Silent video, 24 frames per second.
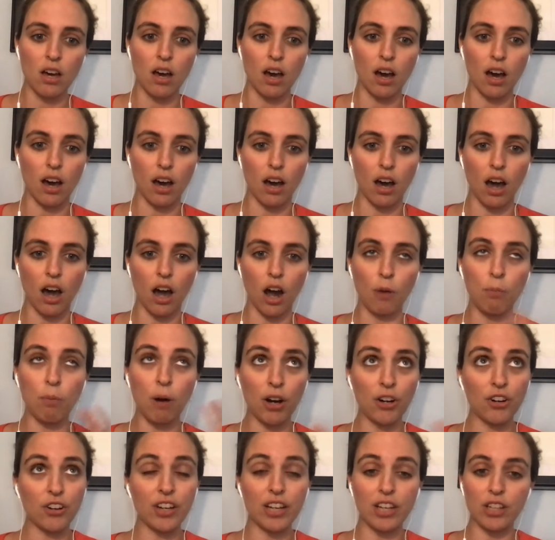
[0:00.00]
Our
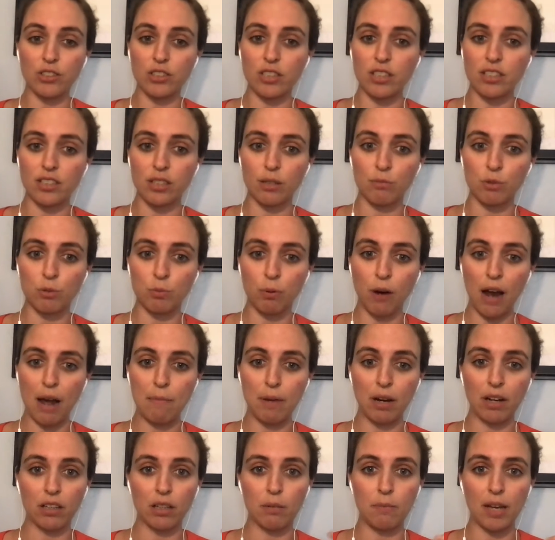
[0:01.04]
partner ecosystem is
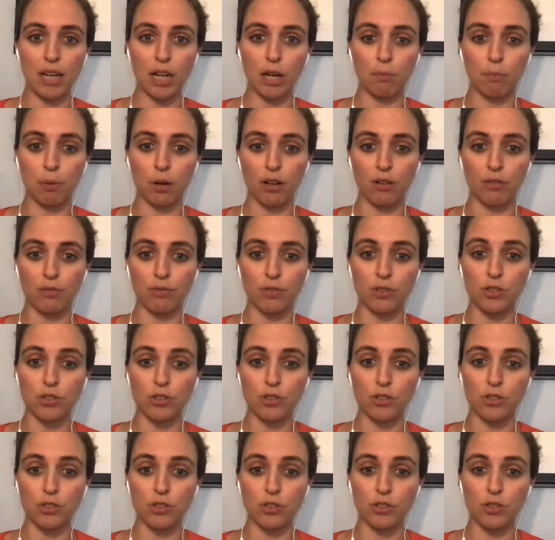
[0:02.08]
primarily made up of